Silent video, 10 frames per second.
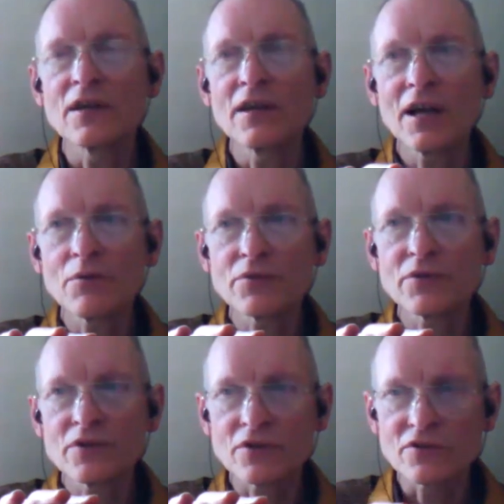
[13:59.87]
It helps
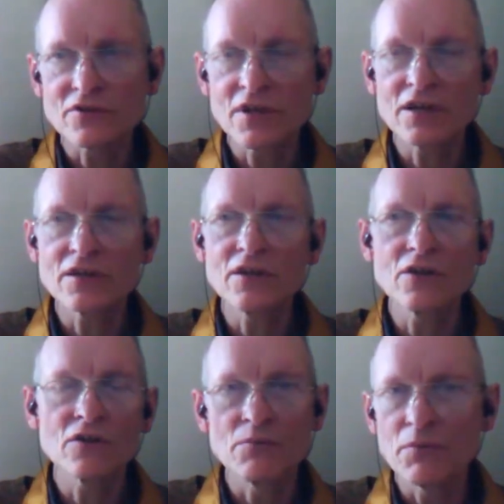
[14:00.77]
you to steady
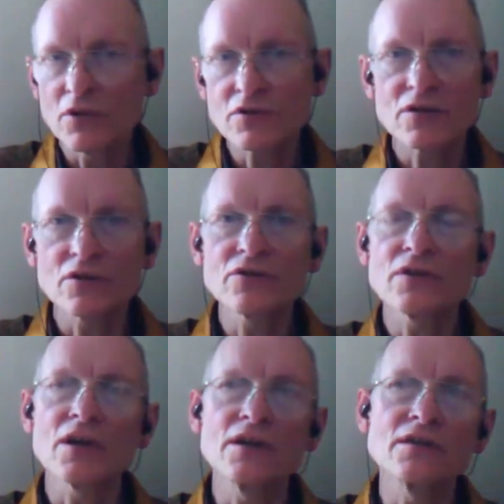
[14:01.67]
your emotional
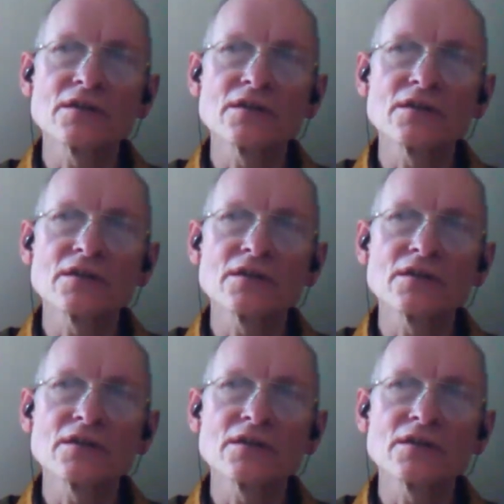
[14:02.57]
state.